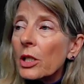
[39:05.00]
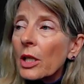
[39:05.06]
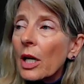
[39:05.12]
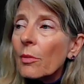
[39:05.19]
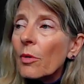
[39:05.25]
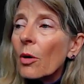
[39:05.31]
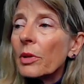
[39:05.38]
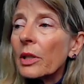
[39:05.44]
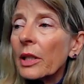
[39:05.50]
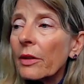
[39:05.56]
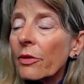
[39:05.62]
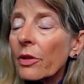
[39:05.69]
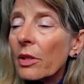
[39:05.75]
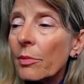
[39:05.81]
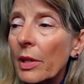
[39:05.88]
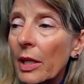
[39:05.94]
she'd come home to
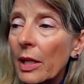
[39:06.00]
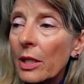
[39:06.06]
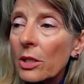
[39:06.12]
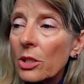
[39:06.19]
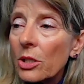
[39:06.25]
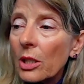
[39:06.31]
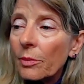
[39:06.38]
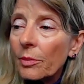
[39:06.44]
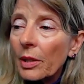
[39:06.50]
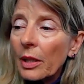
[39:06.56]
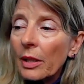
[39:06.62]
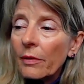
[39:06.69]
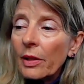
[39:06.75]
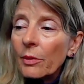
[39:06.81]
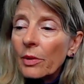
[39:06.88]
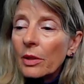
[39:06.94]
live with me because she had been
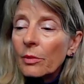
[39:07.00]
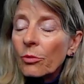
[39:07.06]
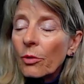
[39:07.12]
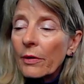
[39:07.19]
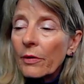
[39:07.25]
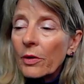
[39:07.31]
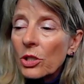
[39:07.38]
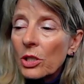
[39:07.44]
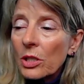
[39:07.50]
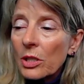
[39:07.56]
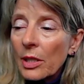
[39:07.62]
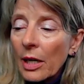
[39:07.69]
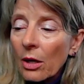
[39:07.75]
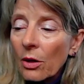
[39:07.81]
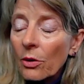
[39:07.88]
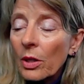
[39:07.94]
living with her boyfriend. She's
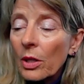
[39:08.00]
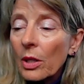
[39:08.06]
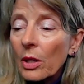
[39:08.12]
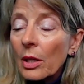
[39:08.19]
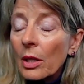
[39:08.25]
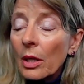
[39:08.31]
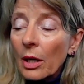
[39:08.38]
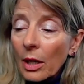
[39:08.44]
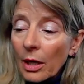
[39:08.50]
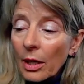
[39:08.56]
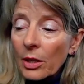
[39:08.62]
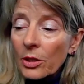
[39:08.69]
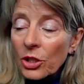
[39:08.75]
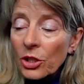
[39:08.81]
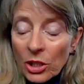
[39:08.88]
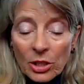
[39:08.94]
now
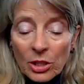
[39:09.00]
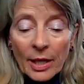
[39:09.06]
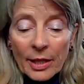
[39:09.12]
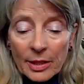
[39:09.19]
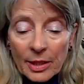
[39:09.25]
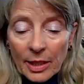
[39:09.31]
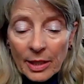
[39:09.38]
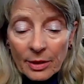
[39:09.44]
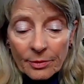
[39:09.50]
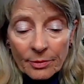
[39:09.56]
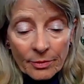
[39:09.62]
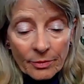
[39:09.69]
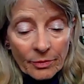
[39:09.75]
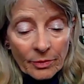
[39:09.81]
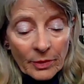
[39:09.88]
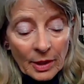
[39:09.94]
just 19,
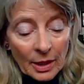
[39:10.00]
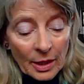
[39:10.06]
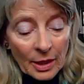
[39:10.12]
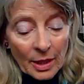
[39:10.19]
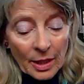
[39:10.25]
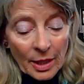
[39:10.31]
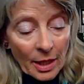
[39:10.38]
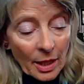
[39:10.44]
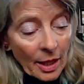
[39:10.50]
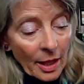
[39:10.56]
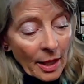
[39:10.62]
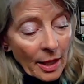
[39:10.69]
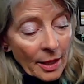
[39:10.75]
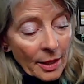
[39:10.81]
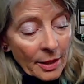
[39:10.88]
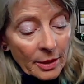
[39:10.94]

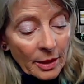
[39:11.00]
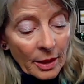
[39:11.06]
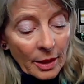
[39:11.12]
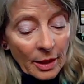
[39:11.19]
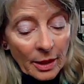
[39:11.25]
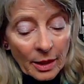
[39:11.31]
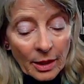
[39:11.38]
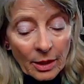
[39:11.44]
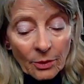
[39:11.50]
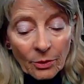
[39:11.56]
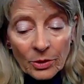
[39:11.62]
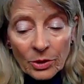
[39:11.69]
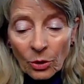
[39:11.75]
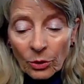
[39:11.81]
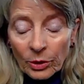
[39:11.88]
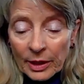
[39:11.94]
and
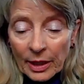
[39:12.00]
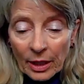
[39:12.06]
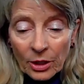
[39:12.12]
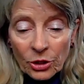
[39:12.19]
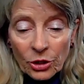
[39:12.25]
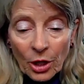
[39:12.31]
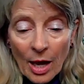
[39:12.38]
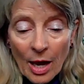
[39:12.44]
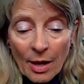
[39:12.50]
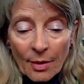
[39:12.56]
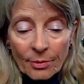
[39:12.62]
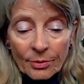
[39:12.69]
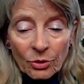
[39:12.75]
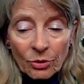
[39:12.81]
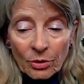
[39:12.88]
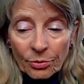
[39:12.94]
was holding down a
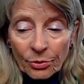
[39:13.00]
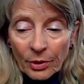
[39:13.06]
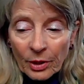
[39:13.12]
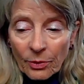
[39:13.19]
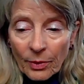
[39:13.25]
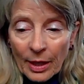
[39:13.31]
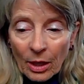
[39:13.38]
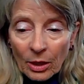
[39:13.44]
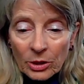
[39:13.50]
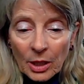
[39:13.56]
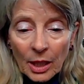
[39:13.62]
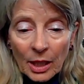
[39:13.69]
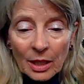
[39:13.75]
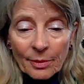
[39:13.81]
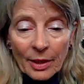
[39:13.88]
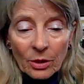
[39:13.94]
job, doing pretty well,
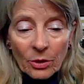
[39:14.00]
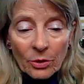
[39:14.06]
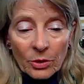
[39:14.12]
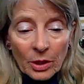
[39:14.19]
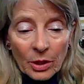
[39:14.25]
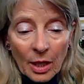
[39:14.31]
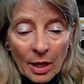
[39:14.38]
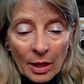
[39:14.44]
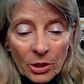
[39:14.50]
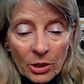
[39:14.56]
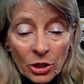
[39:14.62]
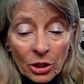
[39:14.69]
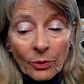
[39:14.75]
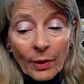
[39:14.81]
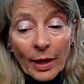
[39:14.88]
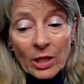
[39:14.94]
talking about going to
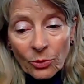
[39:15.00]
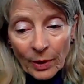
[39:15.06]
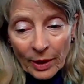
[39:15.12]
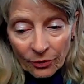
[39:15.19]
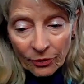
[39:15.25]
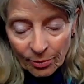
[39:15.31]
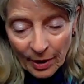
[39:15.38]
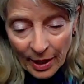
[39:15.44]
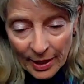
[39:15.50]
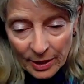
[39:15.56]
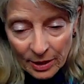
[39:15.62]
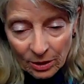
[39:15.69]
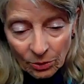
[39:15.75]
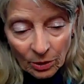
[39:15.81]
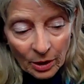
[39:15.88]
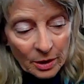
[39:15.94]
college. She graduated from high
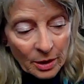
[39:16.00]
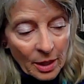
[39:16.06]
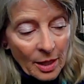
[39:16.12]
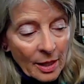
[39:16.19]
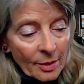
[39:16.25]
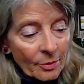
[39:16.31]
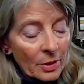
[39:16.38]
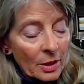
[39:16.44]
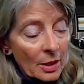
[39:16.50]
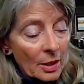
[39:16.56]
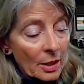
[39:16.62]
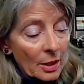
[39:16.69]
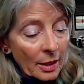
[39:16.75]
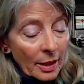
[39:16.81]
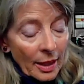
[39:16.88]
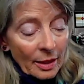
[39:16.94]
school in time,
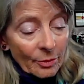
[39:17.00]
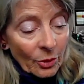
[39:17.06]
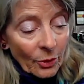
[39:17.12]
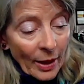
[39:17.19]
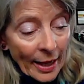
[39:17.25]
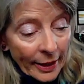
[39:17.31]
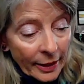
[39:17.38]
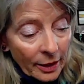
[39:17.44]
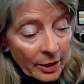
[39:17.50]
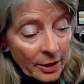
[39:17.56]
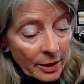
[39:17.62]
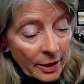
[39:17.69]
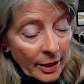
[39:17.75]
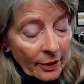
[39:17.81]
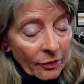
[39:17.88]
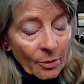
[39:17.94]
kind of
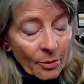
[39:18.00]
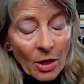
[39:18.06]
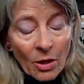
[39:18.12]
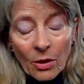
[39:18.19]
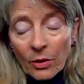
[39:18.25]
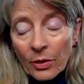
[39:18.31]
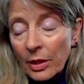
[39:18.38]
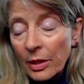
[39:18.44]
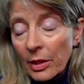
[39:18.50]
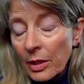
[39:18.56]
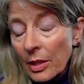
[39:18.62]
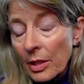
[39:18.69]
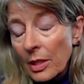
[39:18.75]
miraculously, from all of the